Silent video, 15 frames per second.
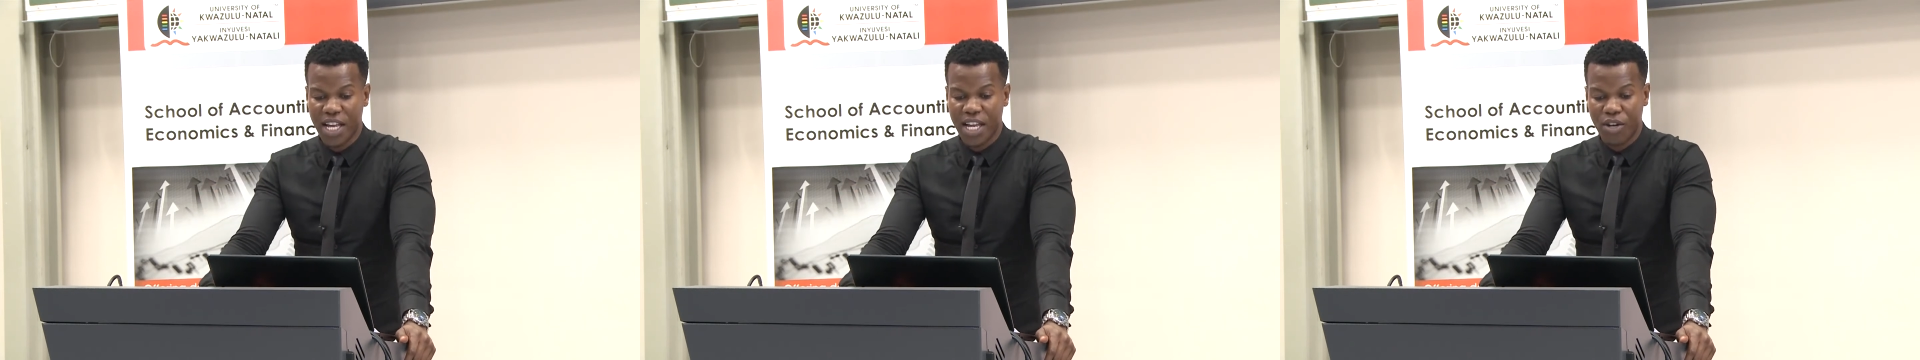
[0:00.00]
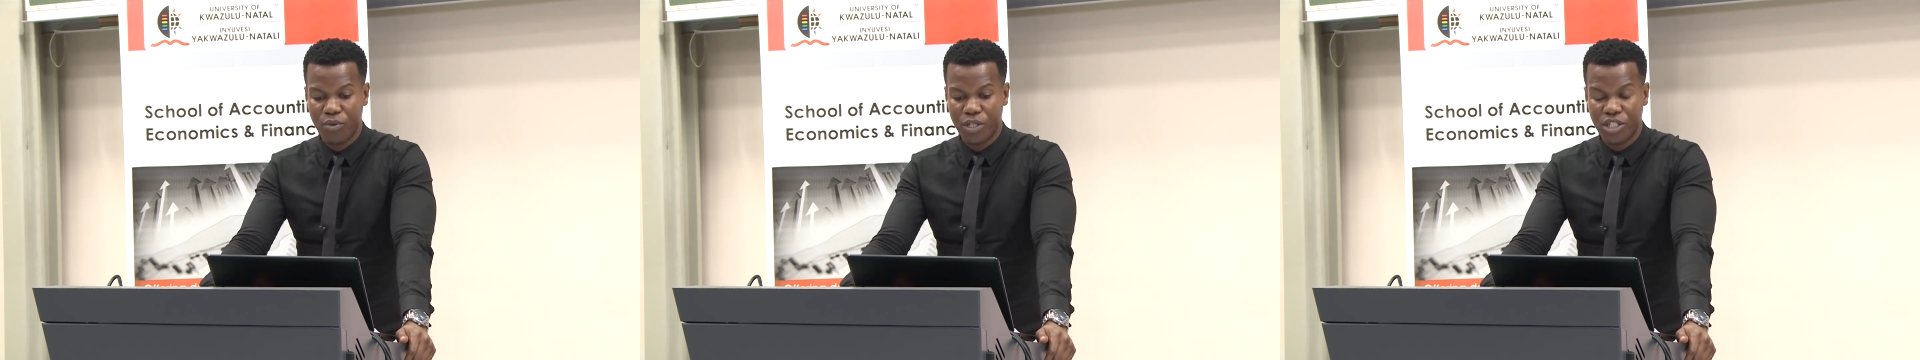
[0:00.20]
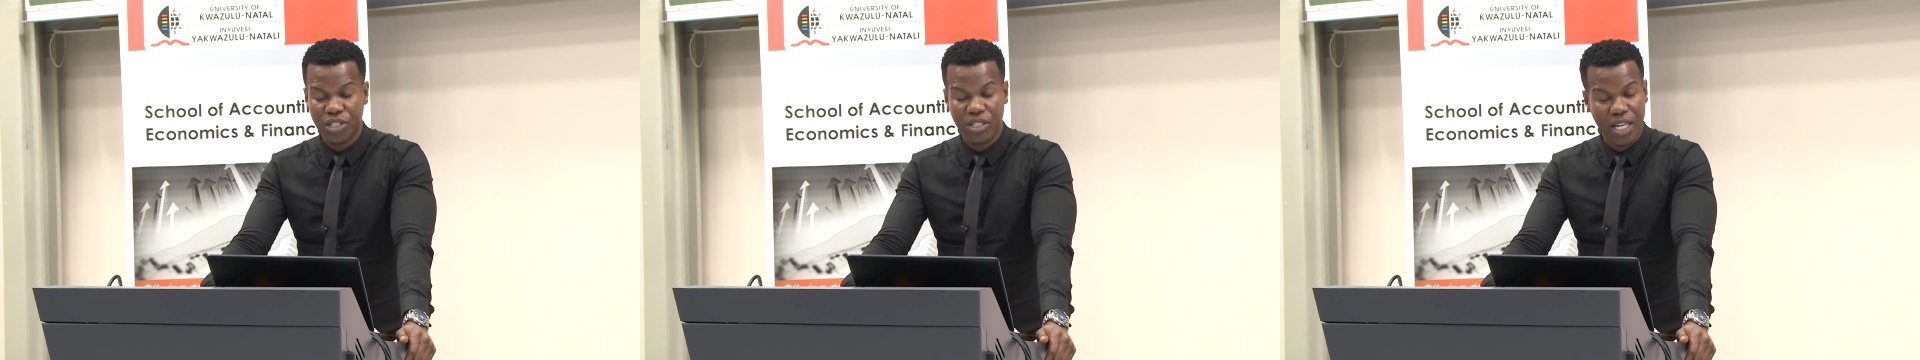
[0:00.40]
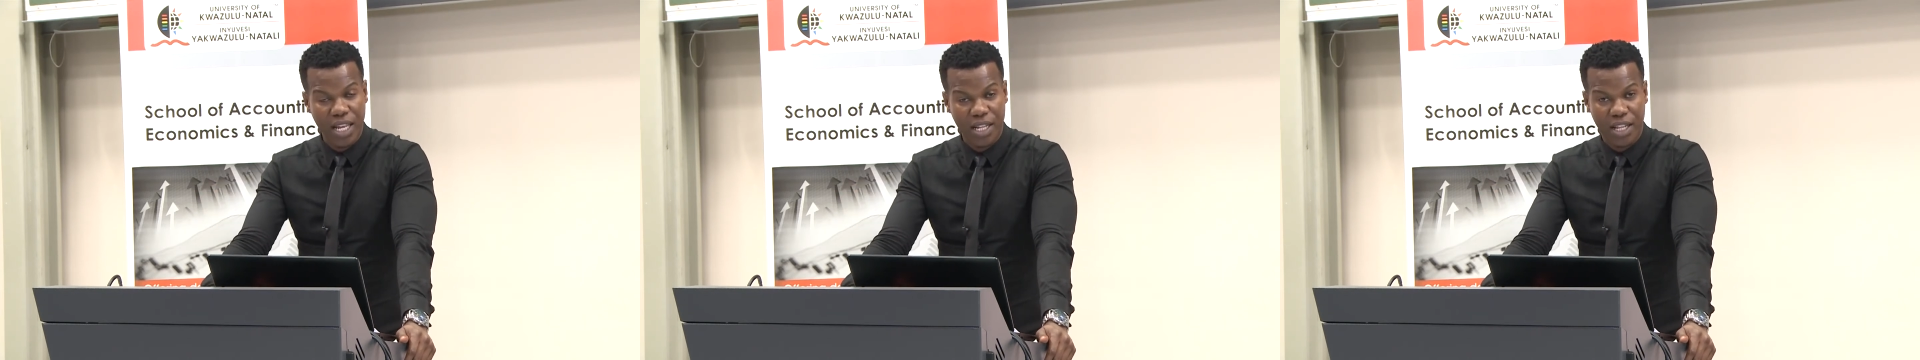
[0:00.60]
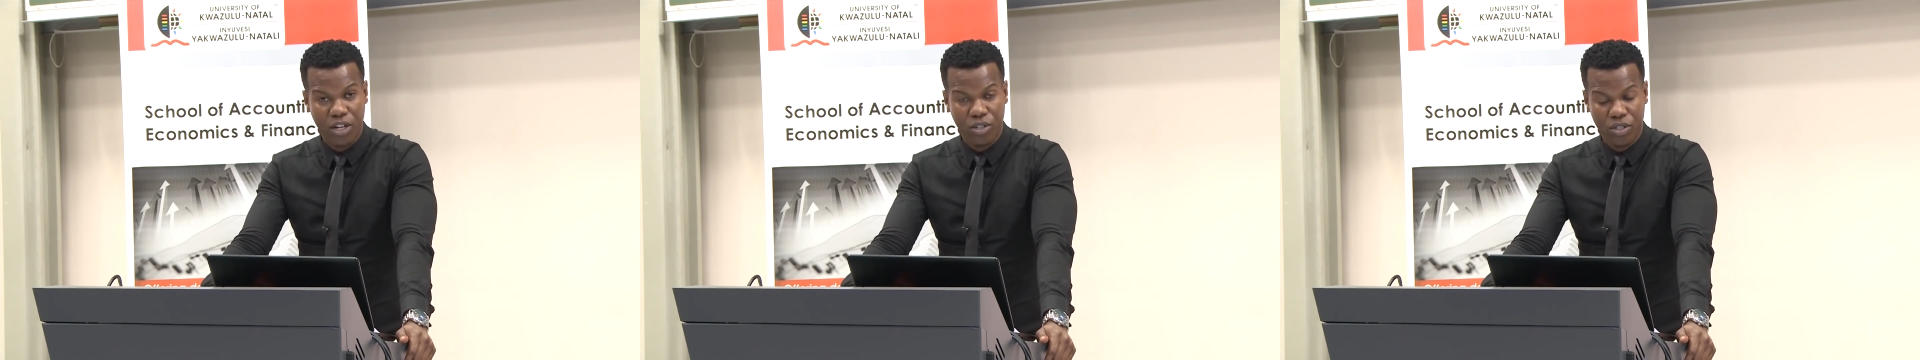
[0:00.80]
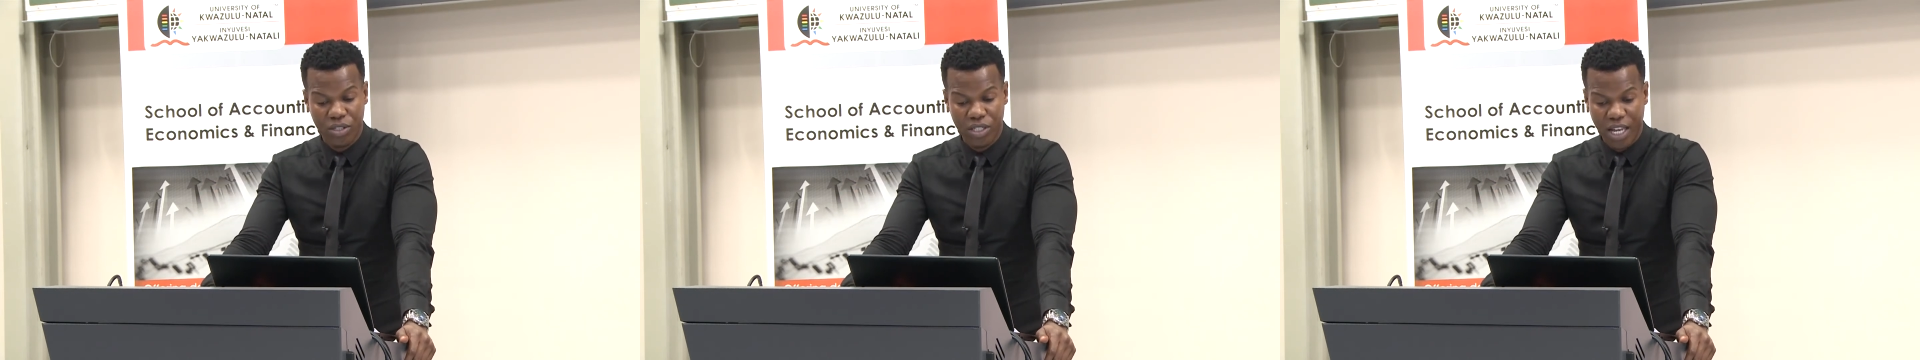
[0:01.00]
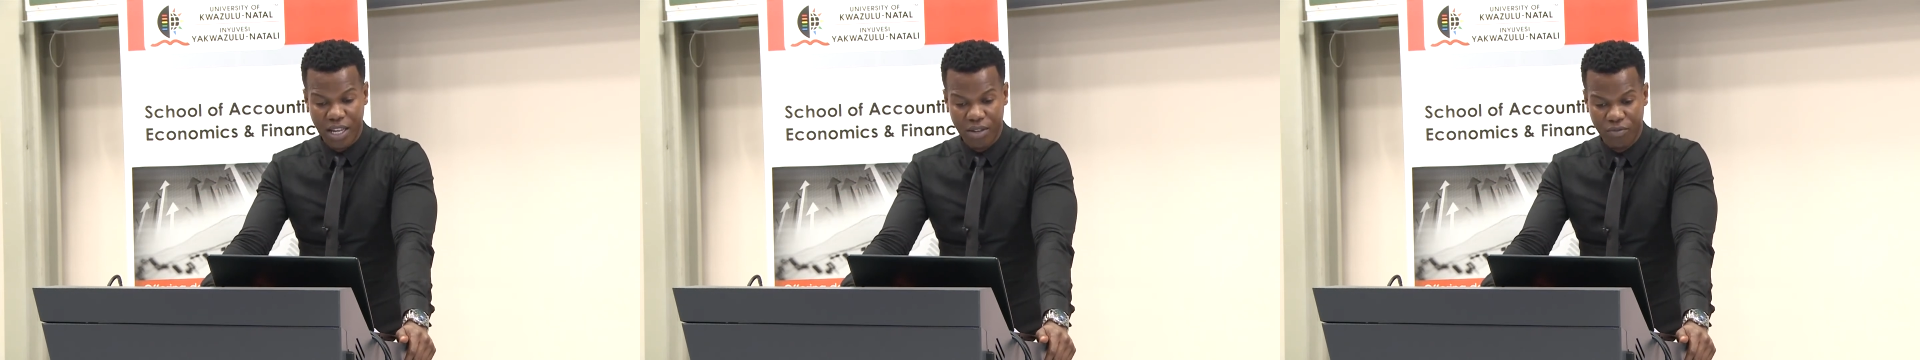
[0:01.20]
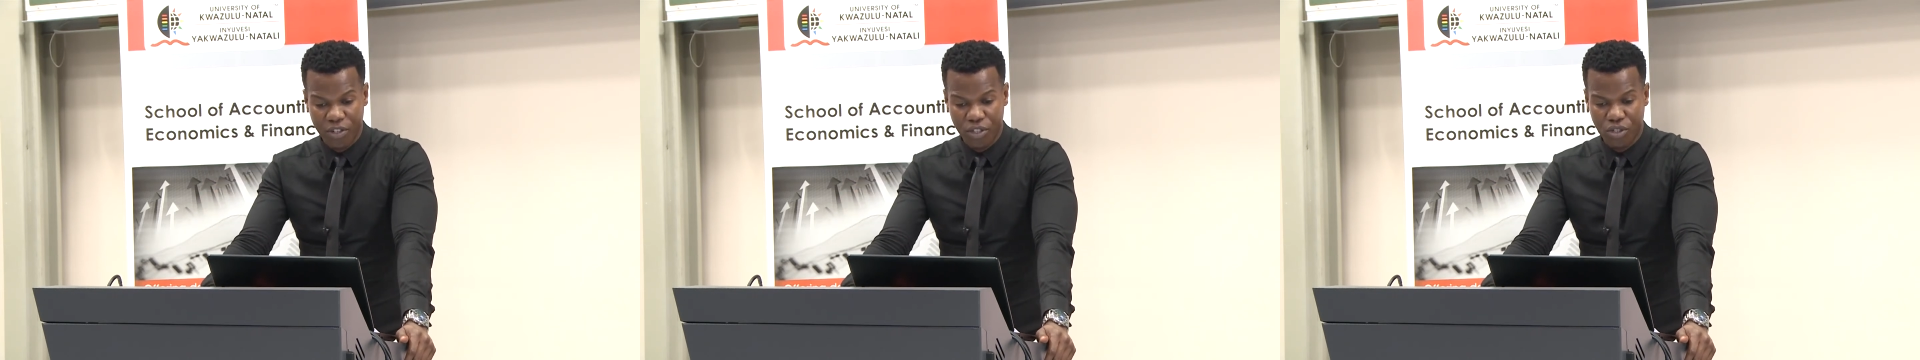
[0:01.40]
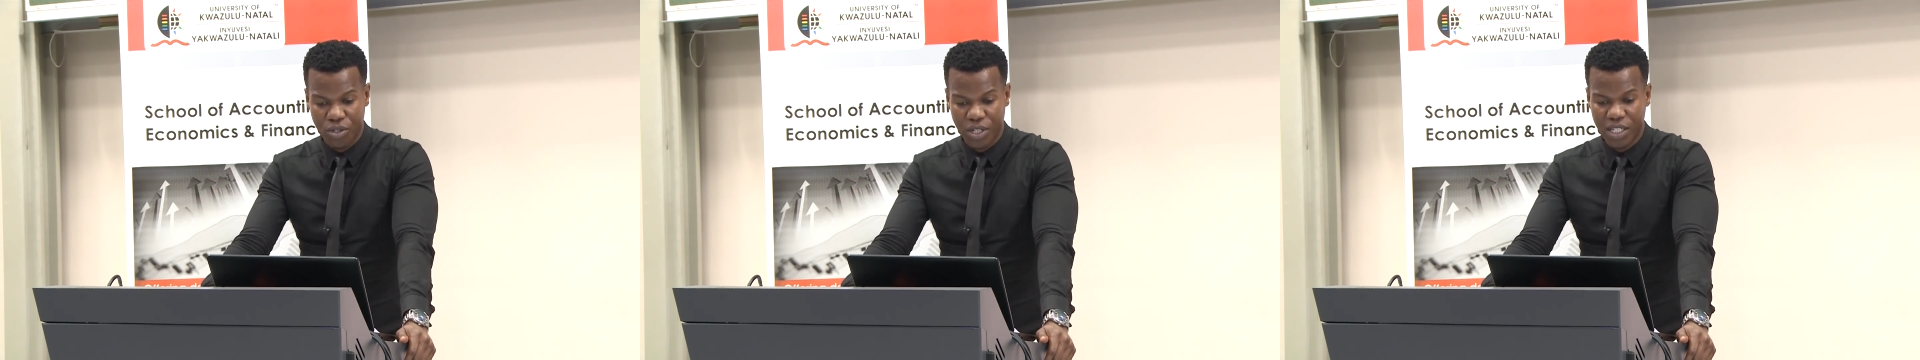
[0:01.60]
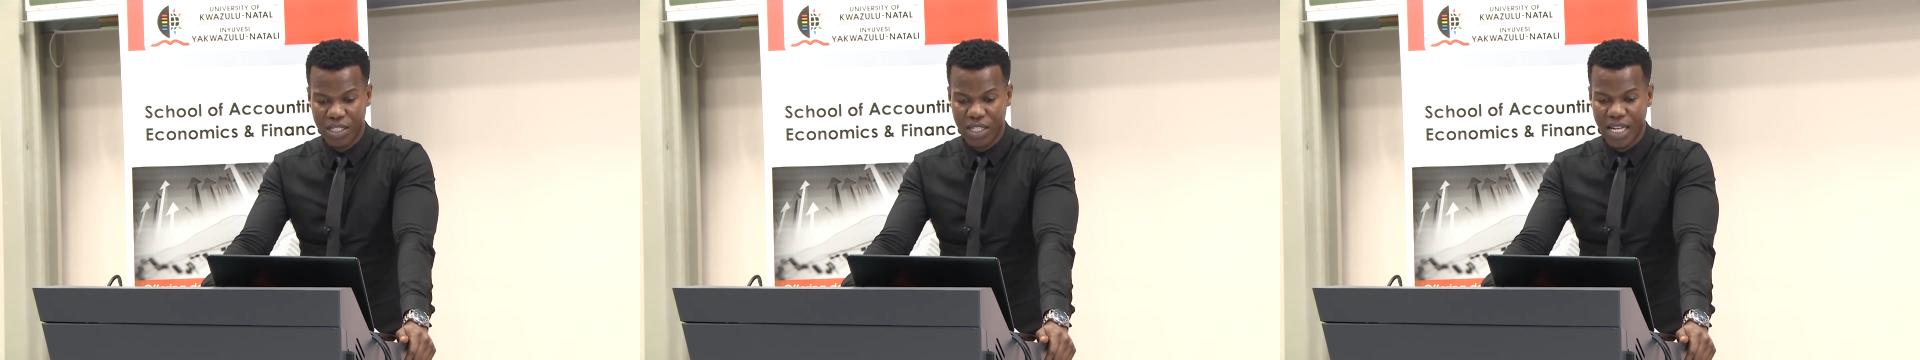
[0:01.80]
which is those are
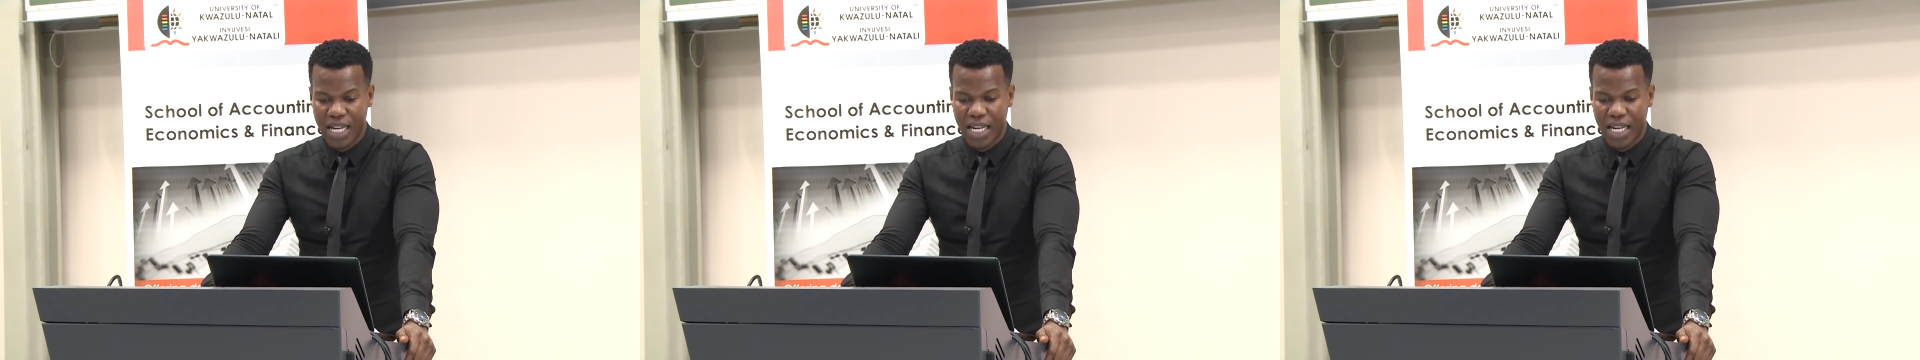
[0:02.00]
inventories.